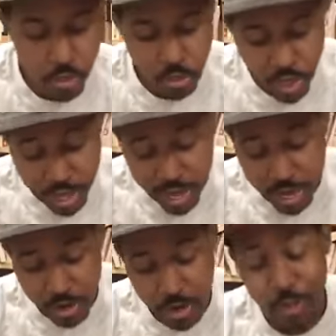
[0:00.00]

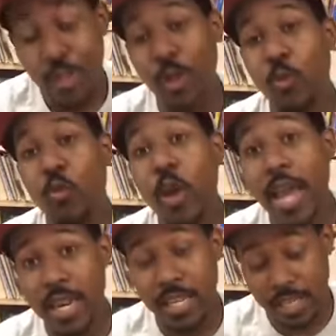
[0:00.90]
then the
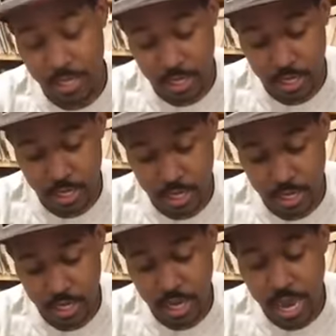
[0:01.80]
red
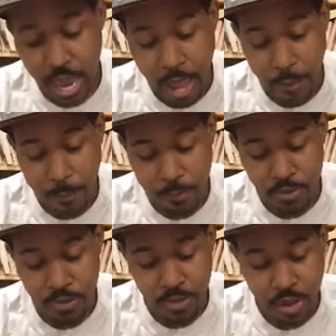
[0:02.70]

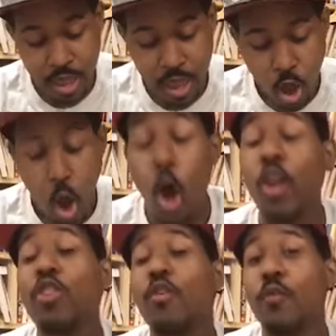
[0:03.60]
caps
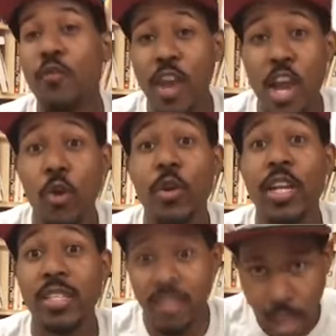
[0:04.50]
on the
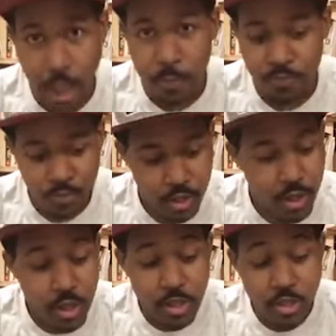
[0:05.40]
very top.
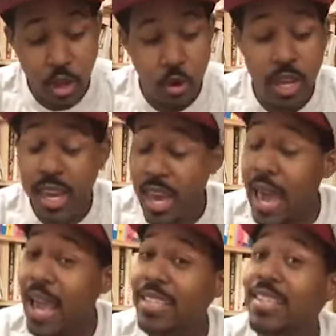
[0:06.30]
So he
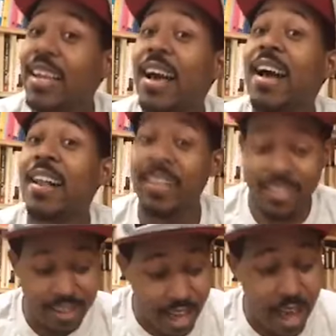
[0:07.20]
has a
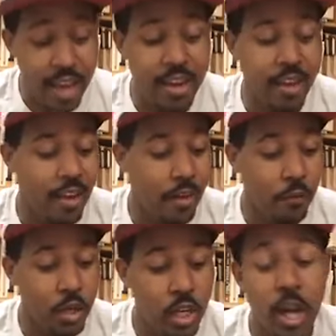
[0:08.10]
lot
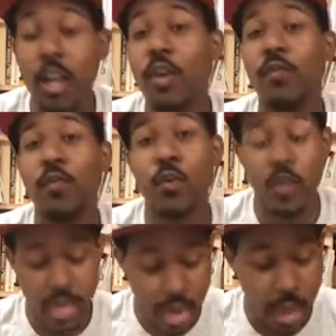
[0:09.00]
of
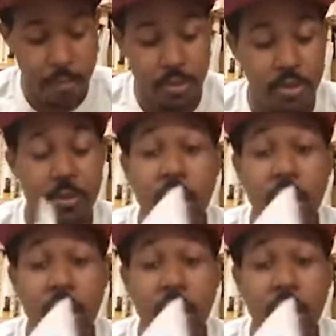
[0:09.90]
colorful caps.